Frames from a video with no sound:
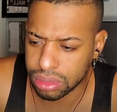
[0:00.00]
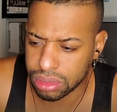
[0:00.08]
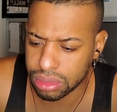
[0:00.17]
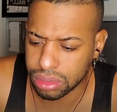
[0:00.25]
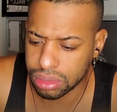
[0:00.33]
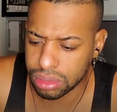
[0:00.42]

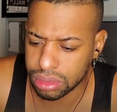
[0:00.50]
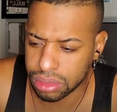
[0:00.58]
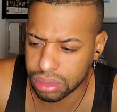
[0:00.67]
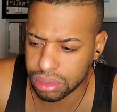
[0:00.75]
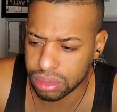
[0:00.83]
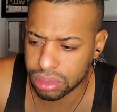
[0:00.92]
I don't
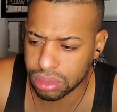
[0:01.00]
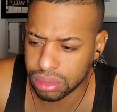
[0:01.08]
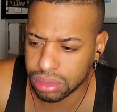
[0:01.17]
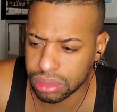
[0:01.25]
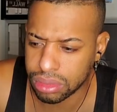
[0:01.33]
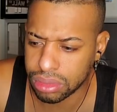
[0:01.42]
remember.
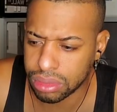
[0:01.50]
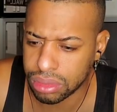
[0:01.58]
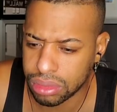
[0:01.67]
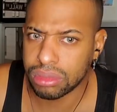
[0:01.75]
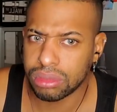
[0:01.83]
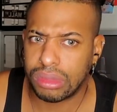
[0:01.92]

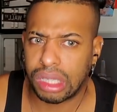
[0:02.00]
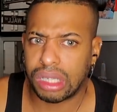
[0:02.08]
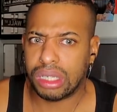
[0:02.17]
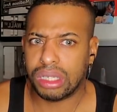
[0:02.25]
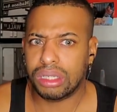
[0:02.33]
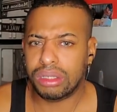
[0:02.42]

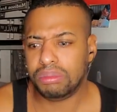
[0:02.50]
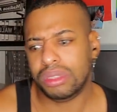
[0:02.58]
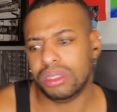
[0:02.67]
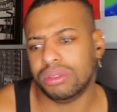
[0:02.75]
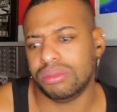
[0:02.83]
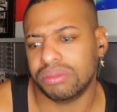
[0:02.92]

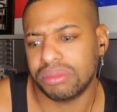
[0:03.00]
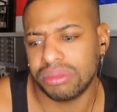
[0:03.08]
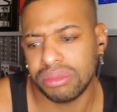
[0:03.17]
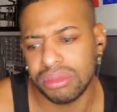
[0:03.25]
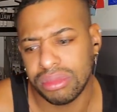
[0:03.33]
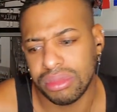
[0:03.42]
Um,
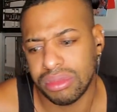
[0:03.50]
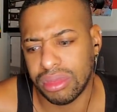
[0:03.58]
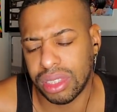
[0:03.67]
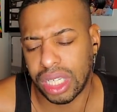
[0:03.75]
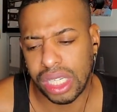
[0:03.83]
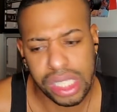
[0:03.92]

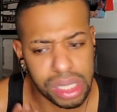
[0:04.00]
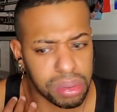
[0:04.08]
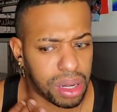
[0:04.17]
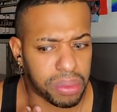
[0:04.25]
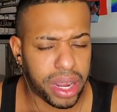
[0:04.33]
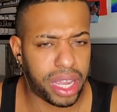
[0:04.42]
well, that's
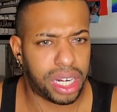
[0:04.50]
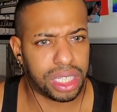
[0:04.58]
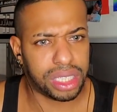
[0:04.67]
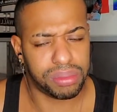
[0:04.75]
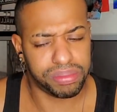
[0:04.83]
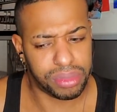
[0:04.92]
one way
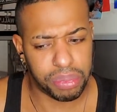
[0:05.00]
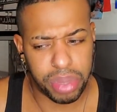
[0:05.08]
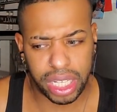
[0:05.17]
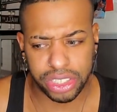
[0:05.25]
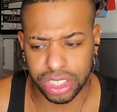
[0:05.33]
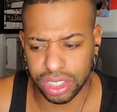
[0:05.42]
to
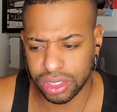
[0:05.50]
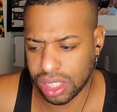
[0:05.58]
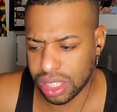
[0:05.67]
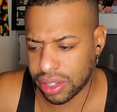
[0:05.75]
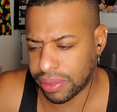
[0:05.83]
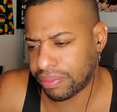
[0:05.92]
be
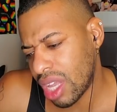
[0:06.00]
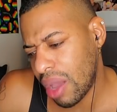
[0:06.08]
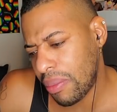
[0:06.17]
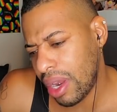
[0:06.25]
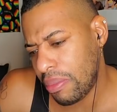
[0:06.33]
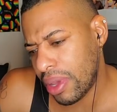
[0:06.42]
introduced. How
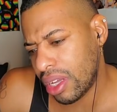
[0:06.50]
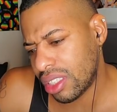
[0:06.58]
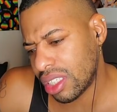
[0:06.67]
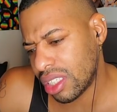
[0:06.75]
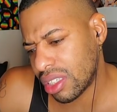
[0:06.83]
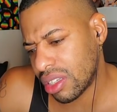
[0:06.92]
many
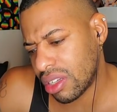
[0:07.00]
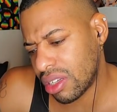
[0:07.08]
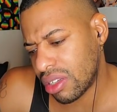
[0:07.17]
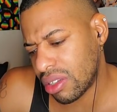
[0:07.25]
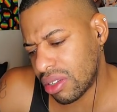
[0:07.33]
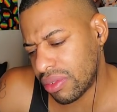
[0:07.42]
pills is Greens to
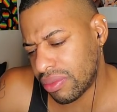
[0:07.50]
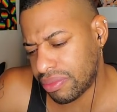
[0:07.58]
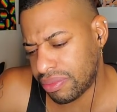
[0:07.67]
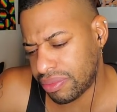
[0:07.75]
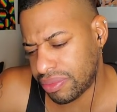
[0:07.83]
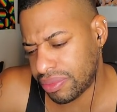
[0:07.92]
even your
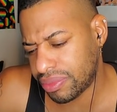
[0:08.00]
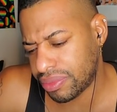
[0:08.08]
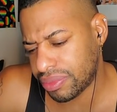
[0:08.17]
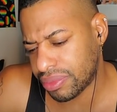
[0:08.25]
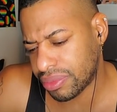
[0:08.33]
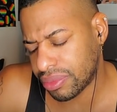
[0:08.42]
disposition,
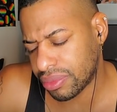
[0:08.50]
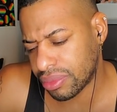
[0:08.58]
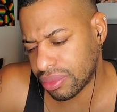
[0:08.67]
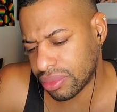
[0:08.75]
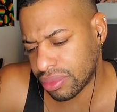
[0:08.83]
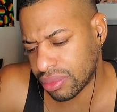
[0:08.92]

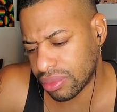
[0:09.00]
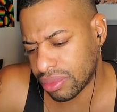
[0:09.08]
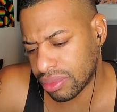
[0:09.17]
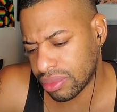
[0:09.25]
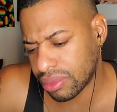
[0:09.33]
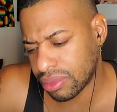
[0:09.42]
orange and
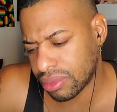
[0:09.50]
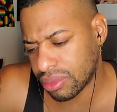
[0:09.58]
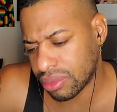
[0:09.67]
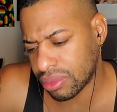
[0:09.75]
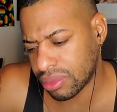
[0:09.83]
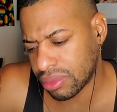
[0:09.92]
browns for building a
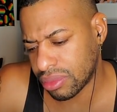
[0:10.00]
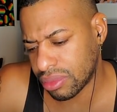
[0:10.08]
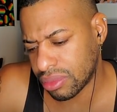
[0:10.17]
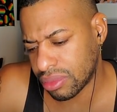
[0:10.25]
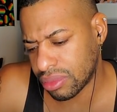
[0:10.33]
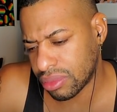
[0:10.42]
strong
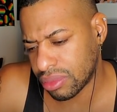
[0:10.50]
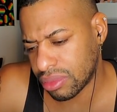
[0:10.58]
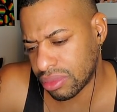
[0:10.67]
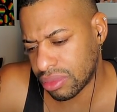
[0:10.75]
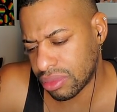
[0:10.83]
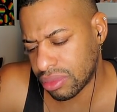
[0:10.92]
body.
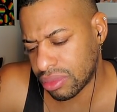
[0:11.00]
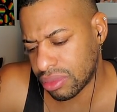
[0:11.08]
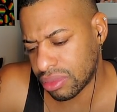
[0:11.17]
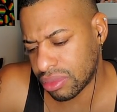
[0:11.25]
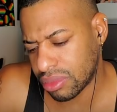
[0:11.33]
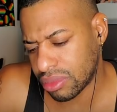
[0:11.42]

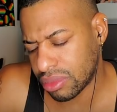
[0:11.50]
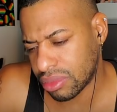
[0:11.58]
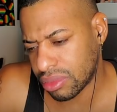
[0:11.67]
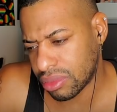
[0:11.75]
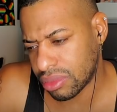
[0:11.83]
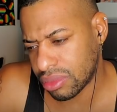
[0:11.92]
Take them
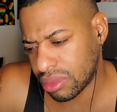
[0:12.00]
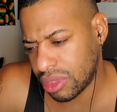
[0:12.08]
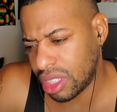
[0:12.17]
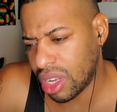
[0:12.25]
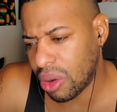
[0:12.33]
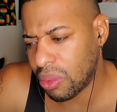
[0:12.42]
both.
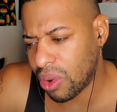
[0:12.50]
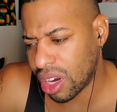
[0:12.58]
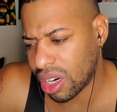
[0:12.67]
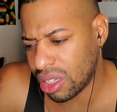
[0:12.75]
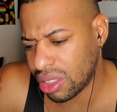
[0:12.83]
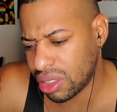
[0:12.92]
No
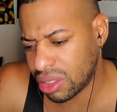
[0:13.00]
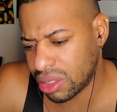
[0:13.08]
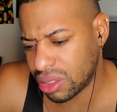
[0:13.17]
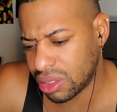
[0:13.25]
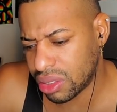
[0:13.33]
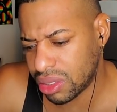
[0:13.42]
water?
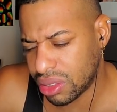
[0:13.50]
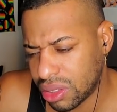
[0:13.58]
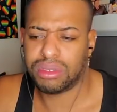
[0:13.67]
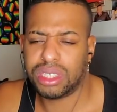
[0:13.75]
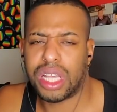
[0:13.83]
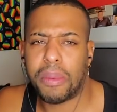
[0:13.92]

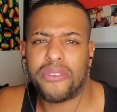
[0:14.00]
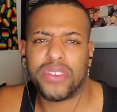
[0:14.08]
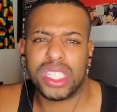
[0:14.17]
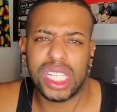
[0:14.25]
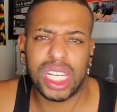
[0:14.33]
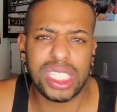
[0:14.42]
What type of
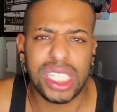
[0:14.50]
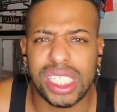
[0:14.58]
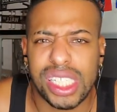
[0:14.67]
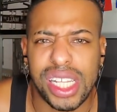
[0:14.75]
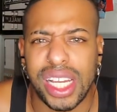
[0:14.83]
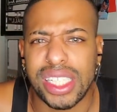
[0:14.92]
facility
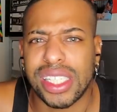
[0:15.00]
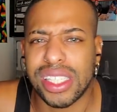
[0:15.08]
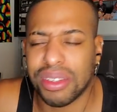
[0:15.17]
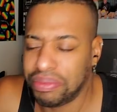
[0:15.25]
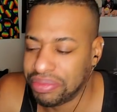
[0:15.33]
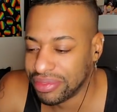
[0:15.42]
is this?